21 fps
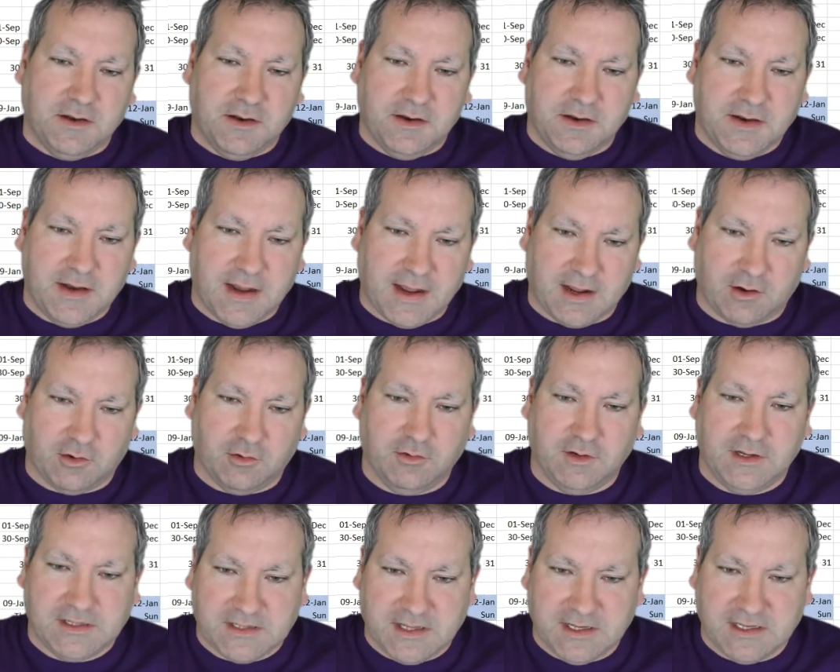Now
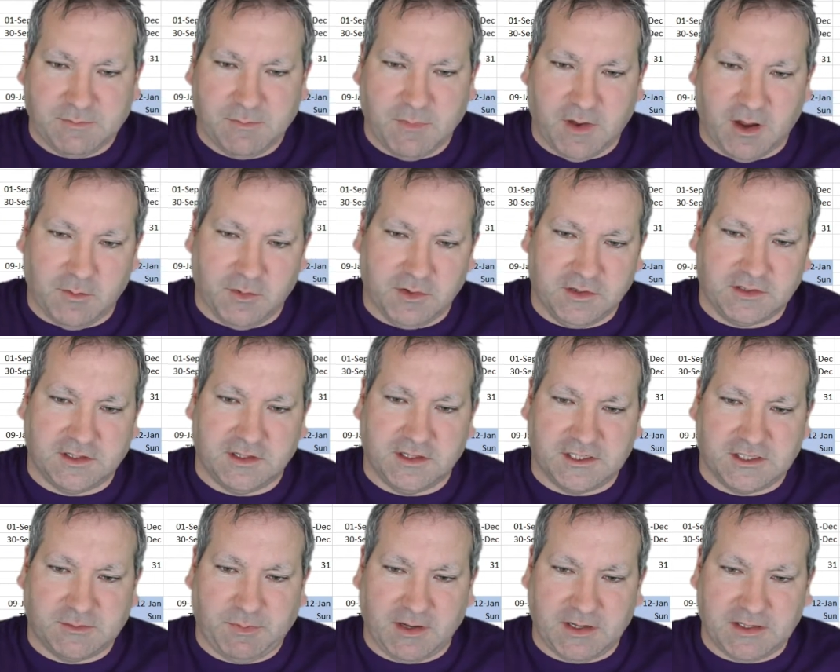is this moment to
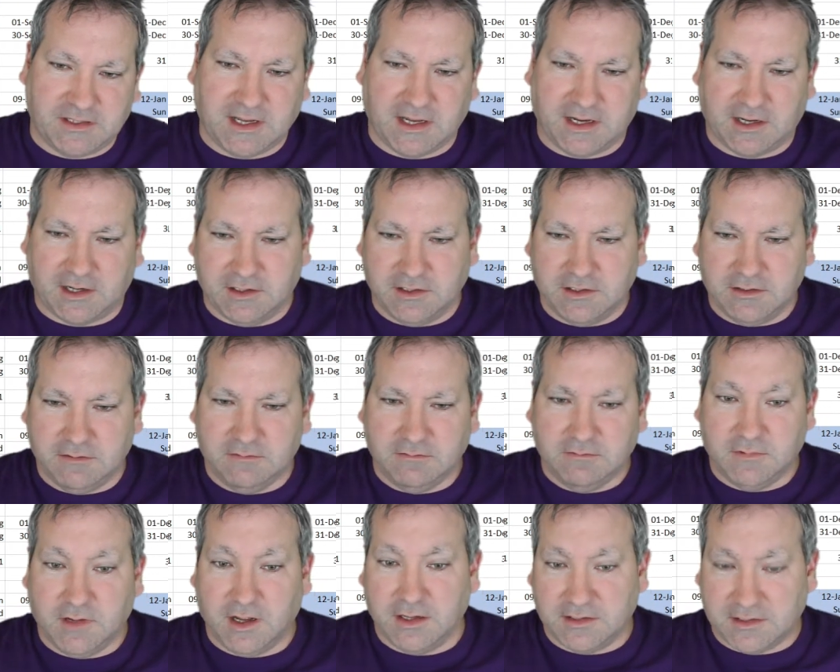the split second,
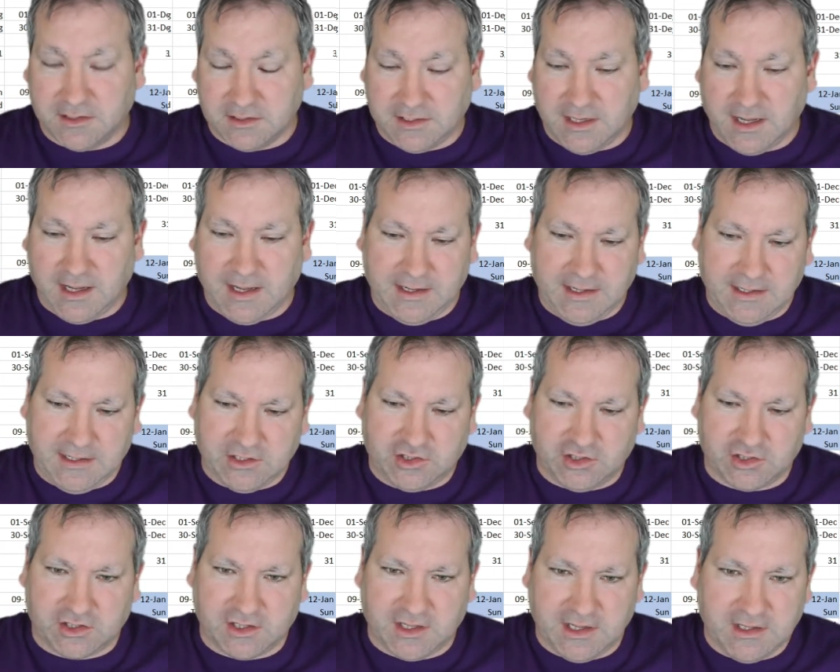and today is
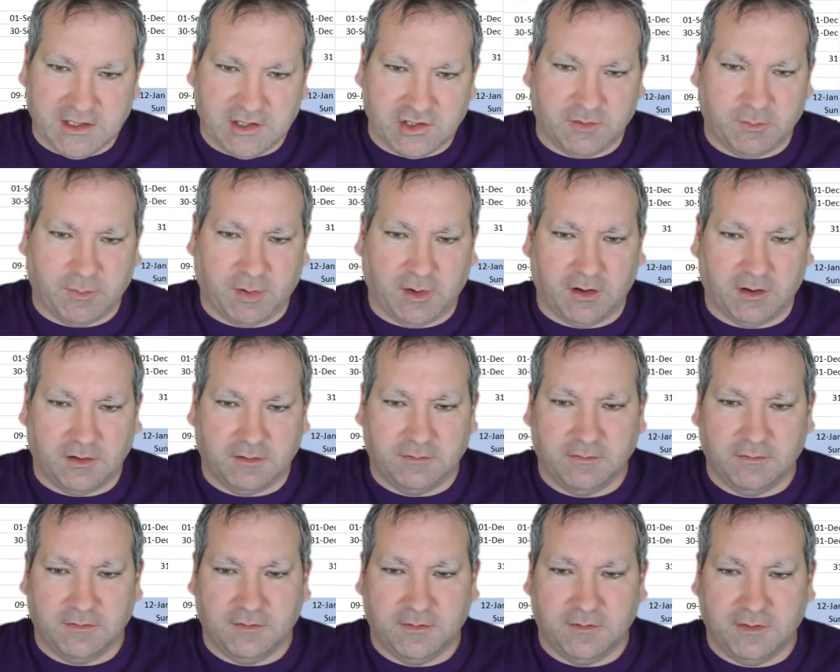just the integer part.
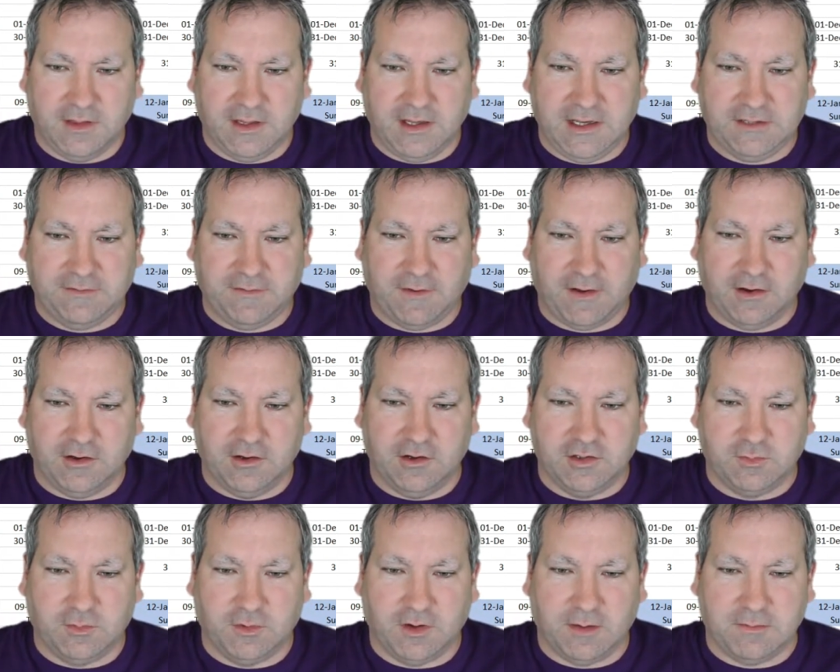These
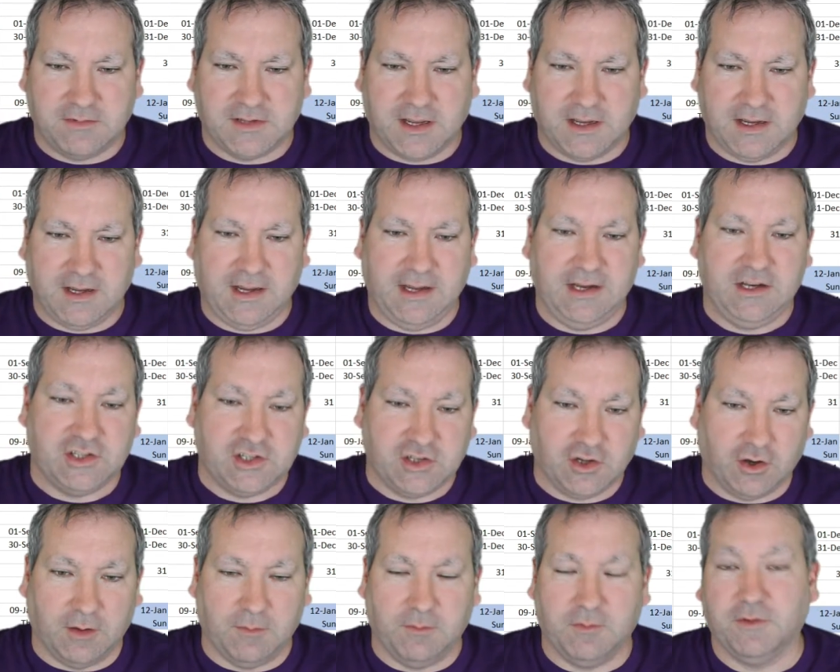values will update each
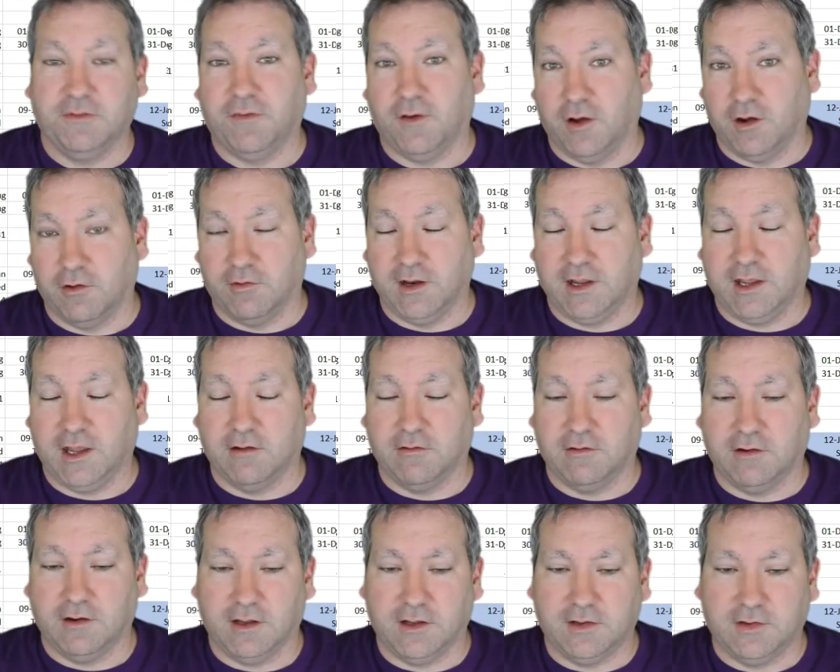time the file
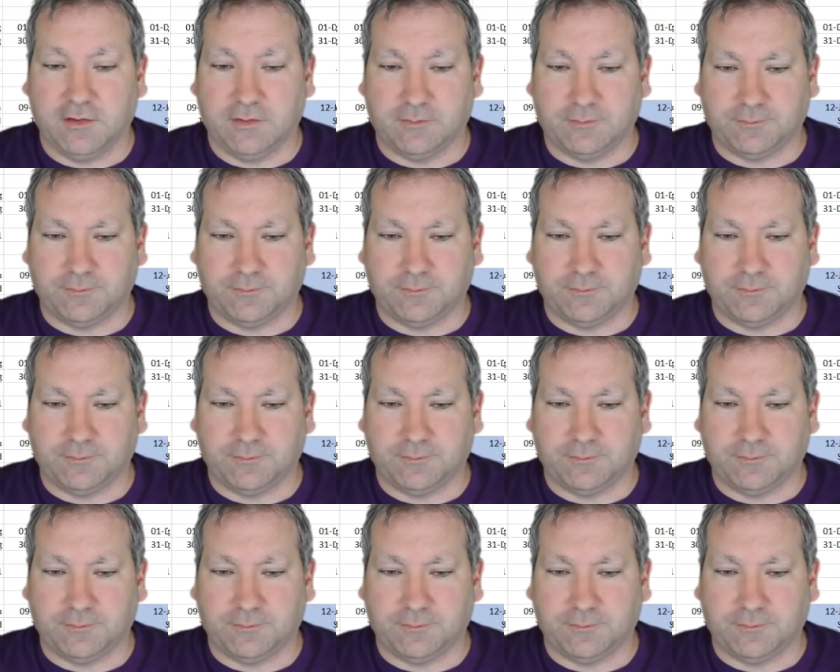recalculates.